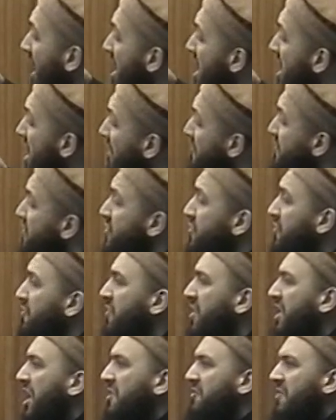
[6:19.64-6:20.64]
ta'ala loves to
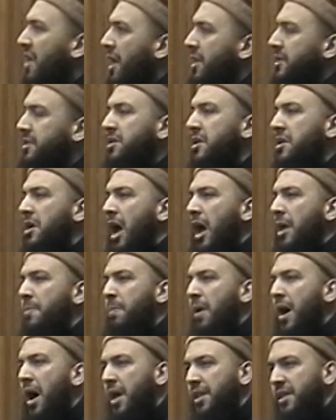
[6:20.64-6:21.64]
forgive and,
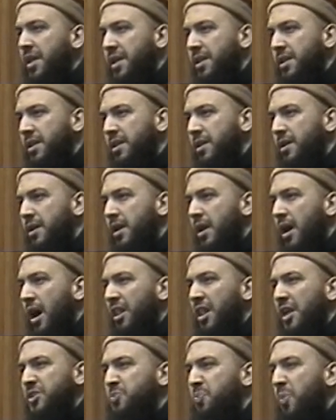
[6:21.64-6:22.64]
and pardon.
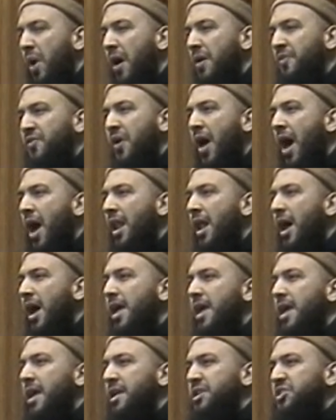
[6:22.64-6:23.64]
Allah subhanahu wa
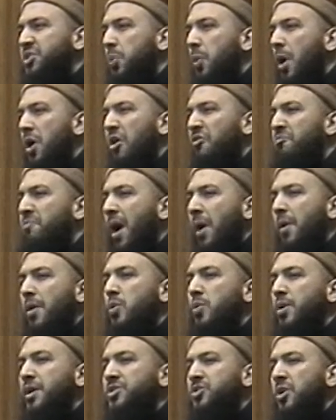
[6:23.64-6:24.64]
ta'ala is the one of power
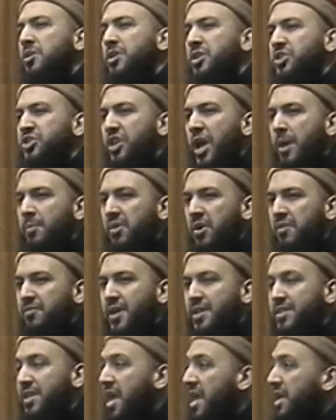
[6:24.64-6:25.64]
who is not ashamed of
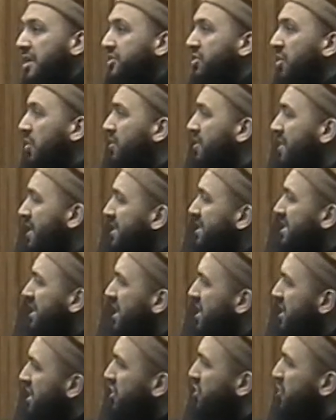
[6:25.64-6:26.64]
this. So this
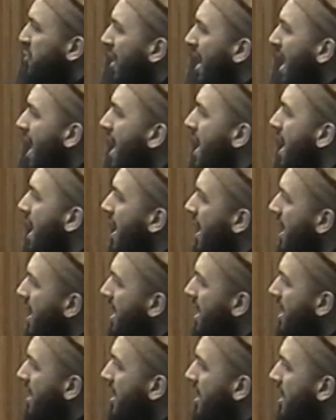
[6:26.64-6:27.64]
initial ayah,
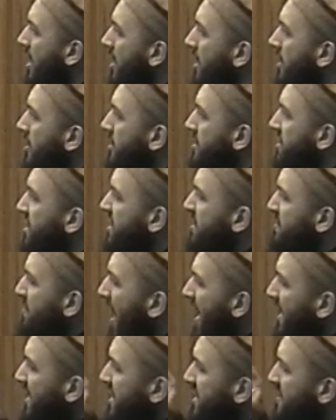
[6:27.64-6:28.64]

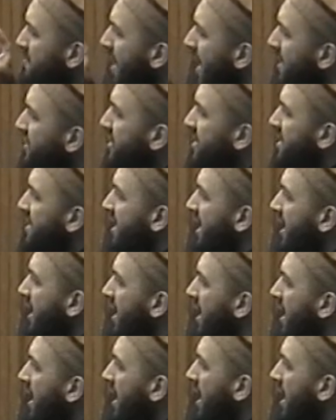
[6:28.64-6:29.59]
despite His majesty,